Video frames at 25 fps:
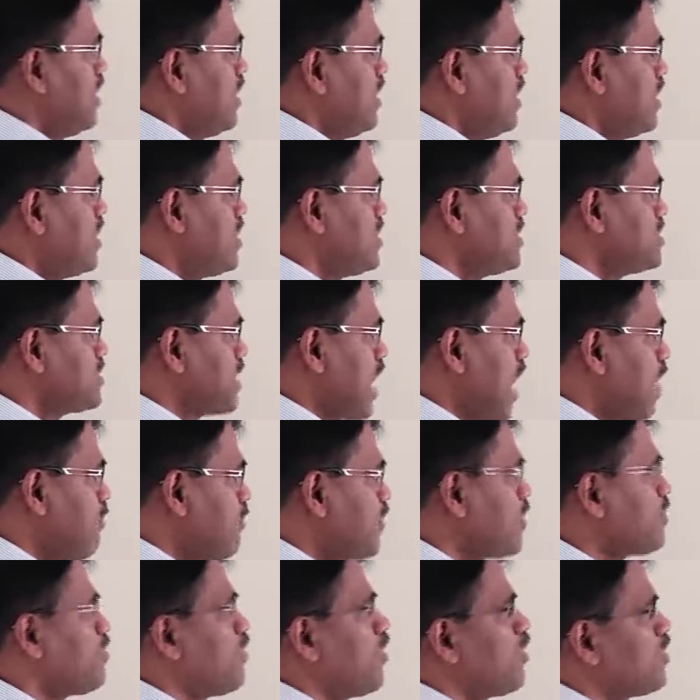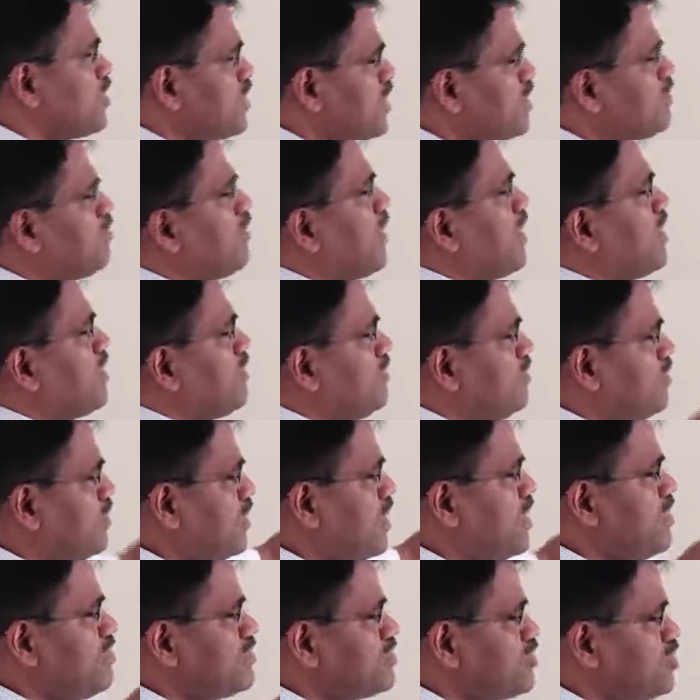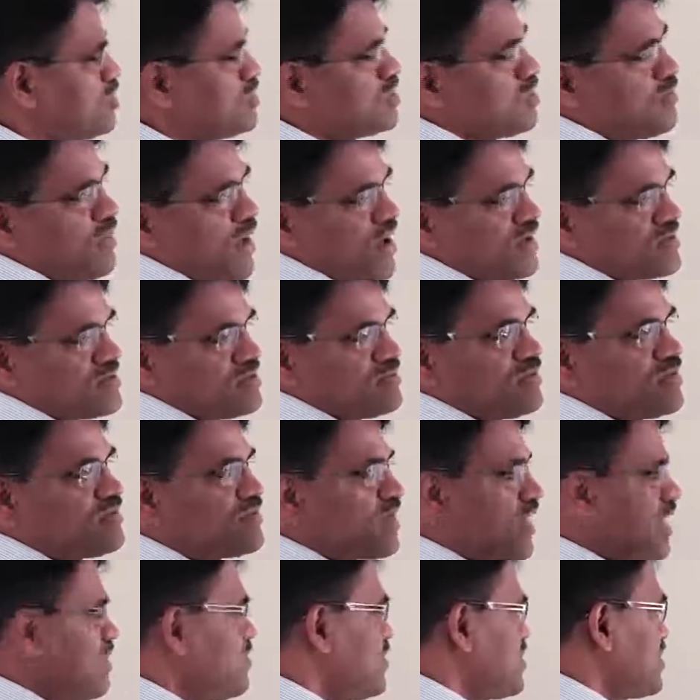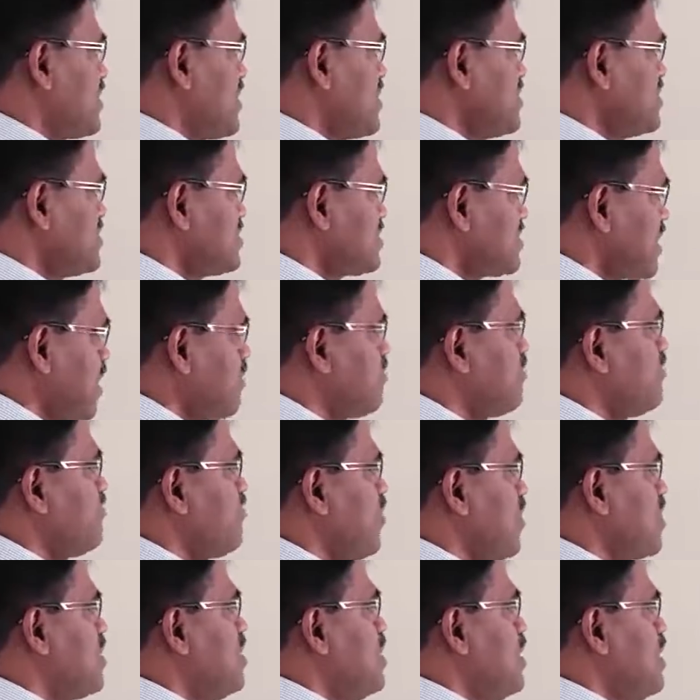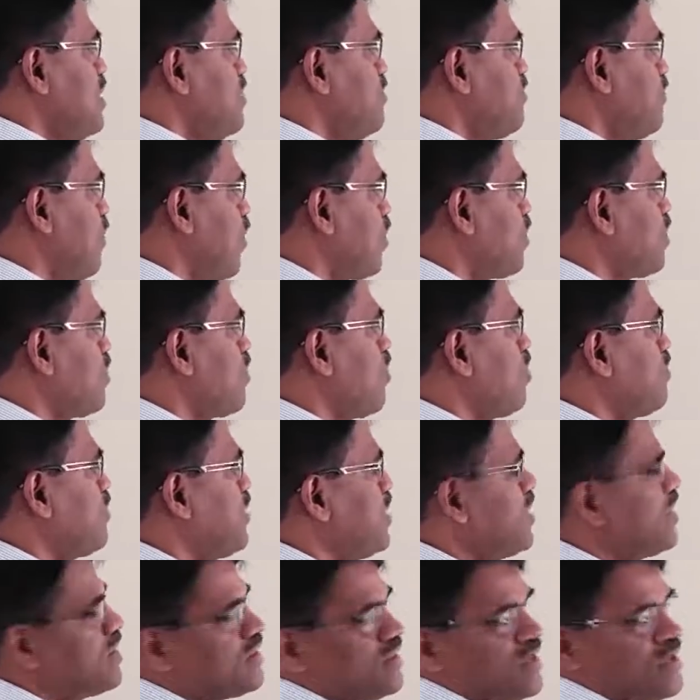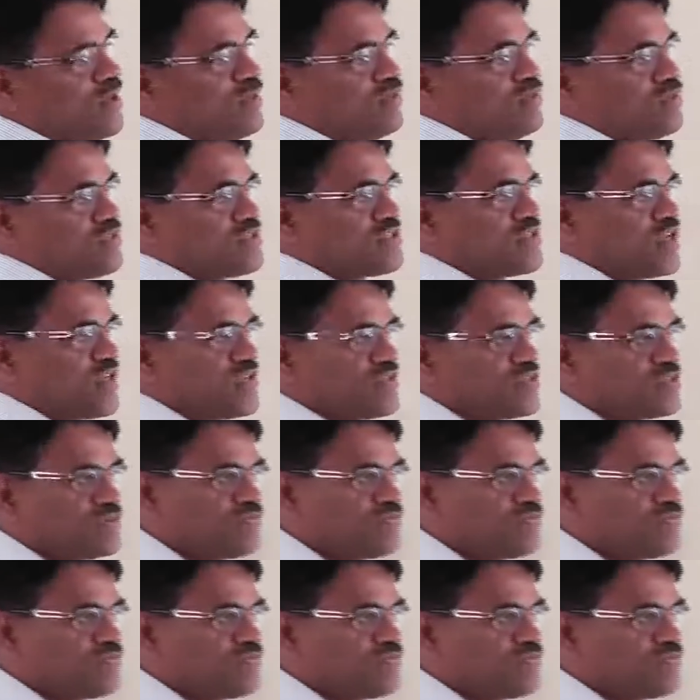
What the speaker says: is upper bounded by. Okay, so it's the maximum time it takes is some polynomial in the input side.